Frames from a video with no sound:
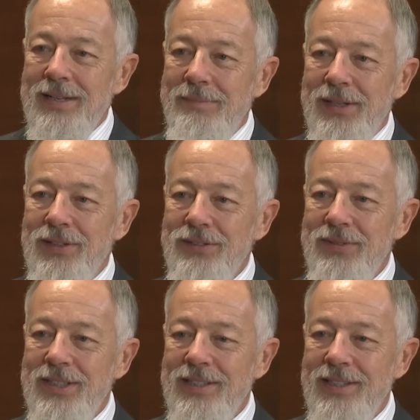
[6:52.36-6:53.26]
Because
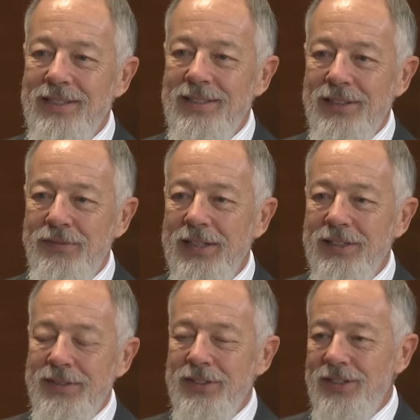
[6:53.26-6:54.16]
risk is the effect
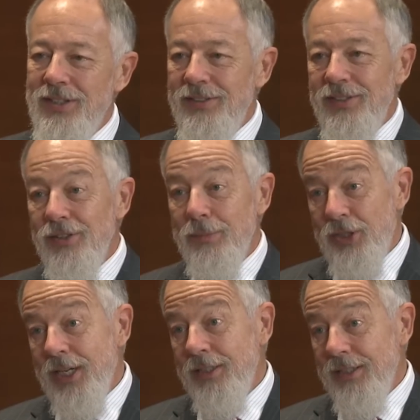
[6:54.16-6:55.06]
of uncertainty on
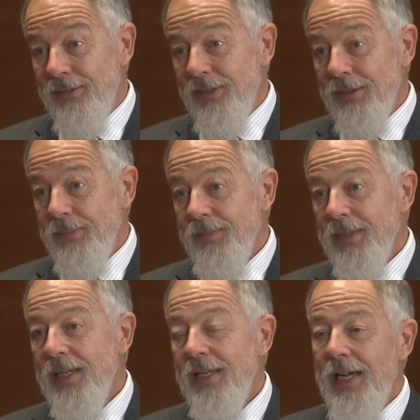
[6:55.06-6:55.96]
objectives,
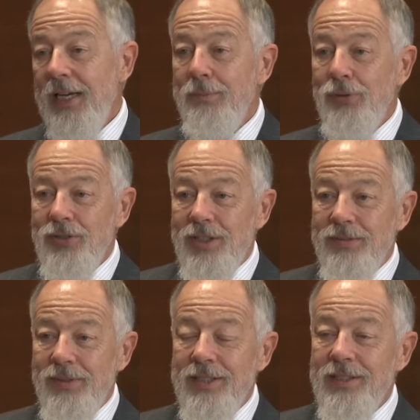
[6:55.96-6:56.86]
and a project
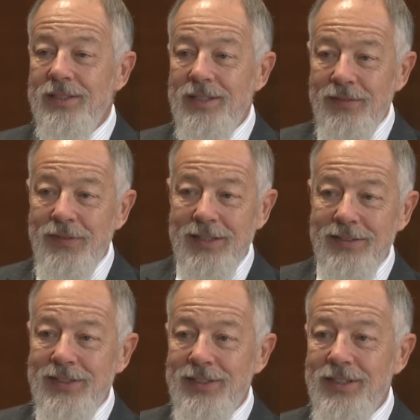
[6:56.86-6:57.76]
risk is the effect of
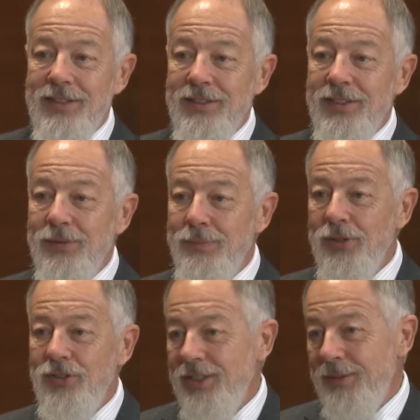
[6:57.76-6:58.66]
uncertainty on
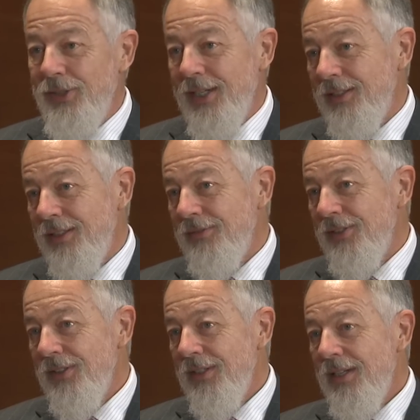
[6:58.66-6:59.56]
project
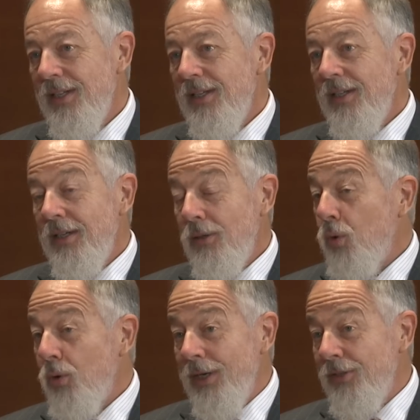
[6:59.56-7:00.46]
objectives, mm -hmm.
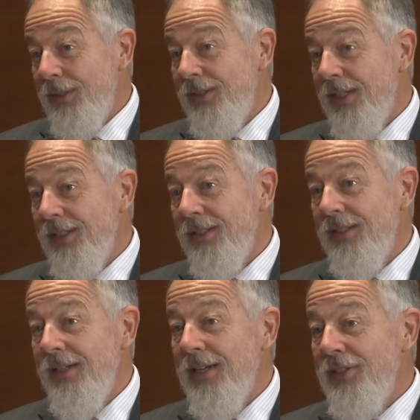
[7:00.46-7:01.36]
or as we said
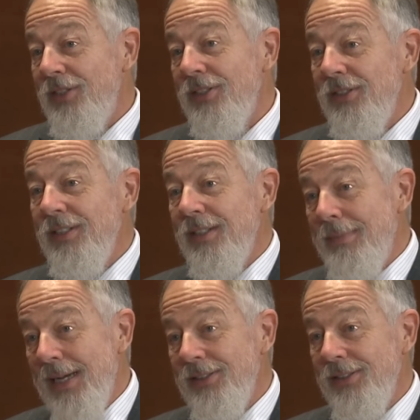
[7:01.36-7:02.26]
earlier, uncertainty that
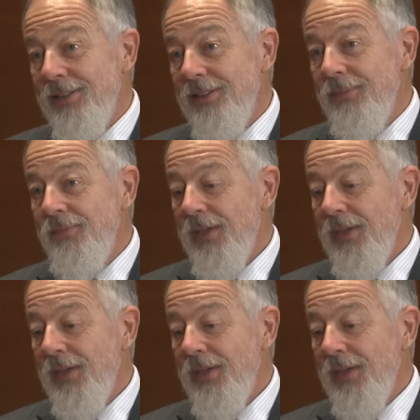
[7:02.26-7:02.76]
matters.